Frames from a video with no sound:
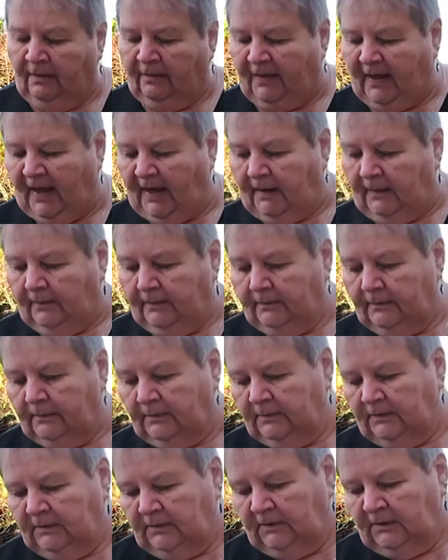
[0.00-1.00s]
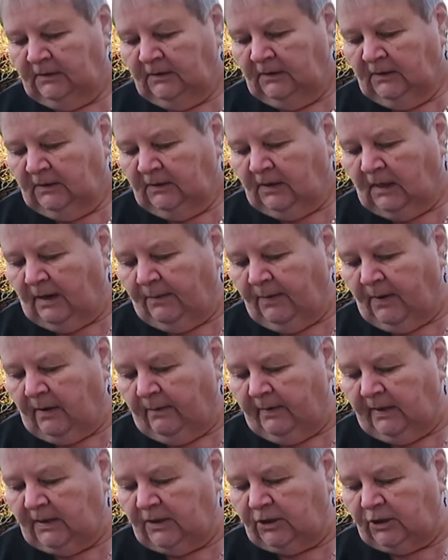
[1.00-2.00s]
Then I'm
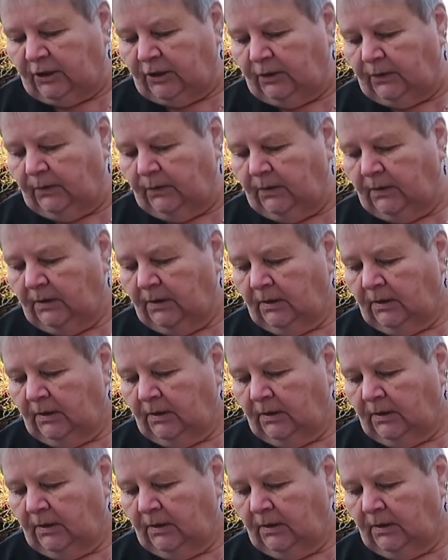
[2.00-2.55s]
going to